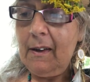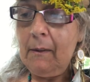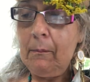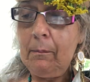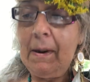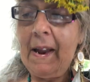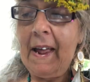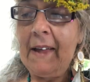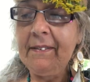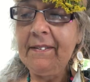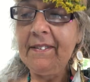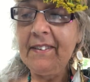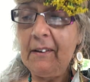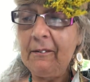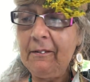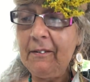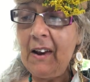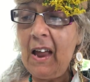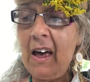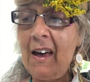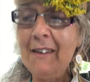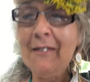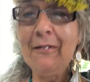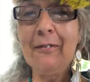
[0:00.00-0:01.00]
Plants have
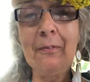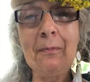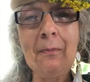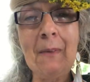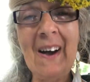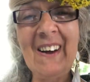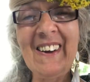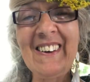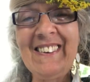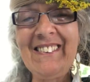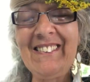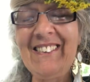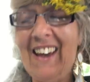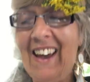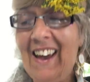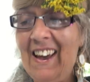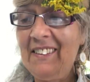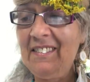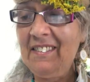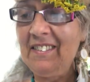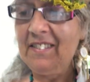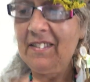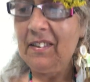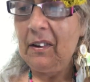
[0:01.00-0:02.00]
life, mind,
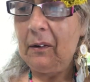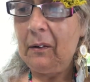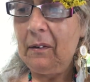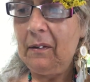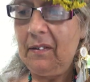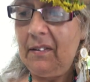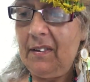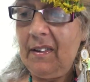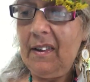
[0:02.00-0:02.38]
and soul.